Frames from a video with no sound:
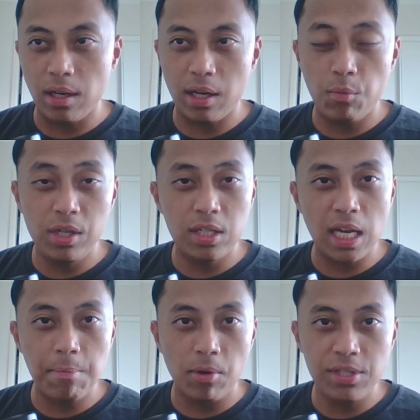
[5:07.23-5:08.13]
Like when you
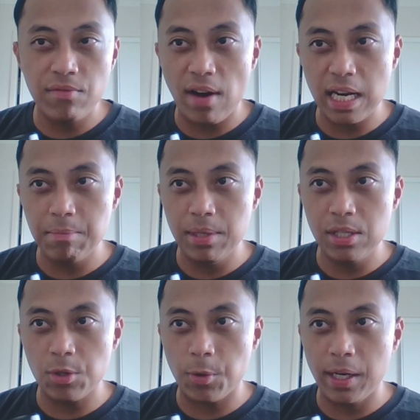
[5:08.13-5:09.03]
take
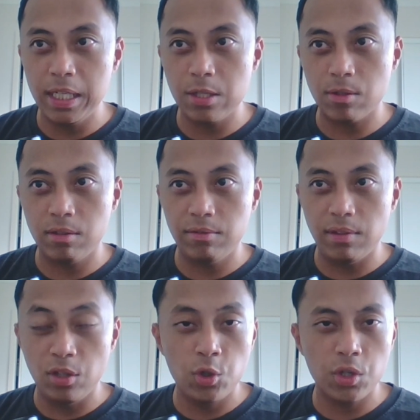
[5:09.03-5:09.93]
multivitamins or any sort of
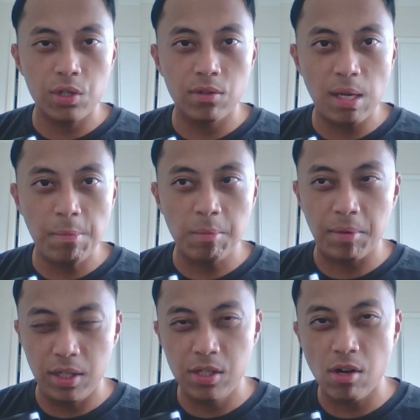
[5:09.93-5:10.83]
nutritional
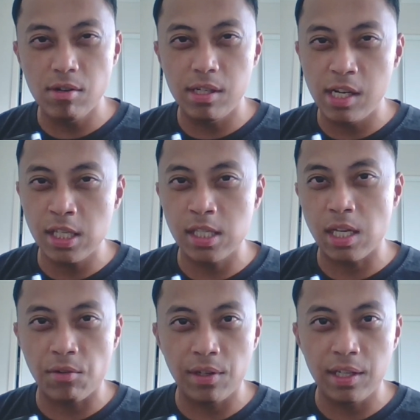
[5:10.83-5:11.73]
supplement, you don't
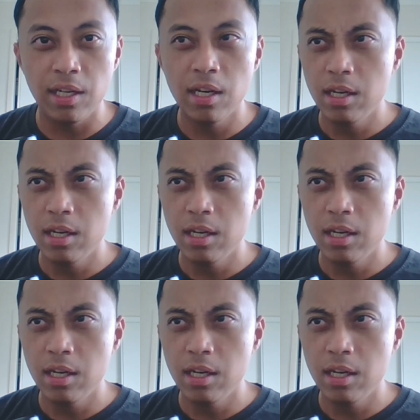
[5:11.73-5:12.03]
necessarily